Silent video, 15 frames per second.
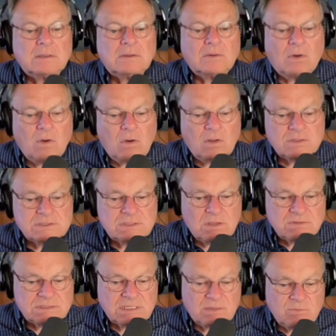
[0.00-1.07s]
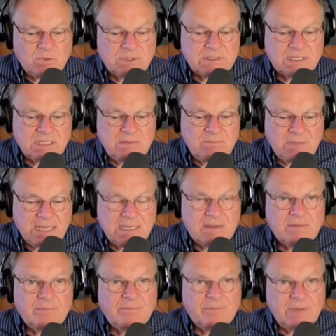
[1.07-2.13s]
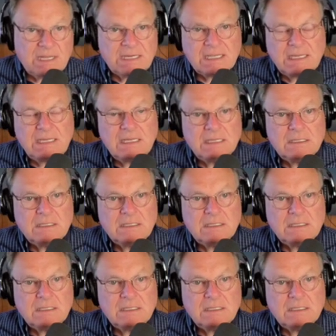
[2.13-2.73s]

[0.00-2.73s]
All so someone can make money